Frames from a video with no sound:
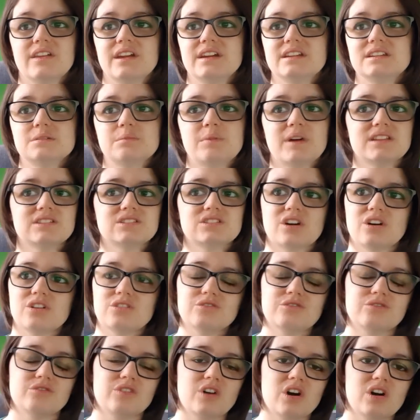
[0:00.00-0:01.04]
It depends
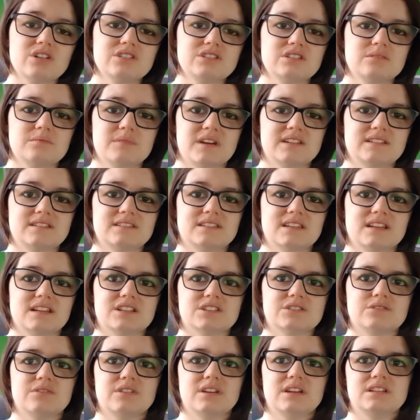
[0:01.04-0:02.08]
on far too many
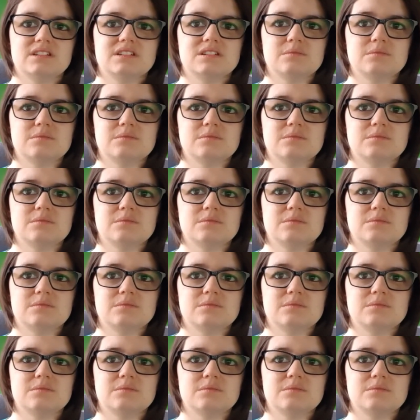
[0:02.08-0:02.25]
things for it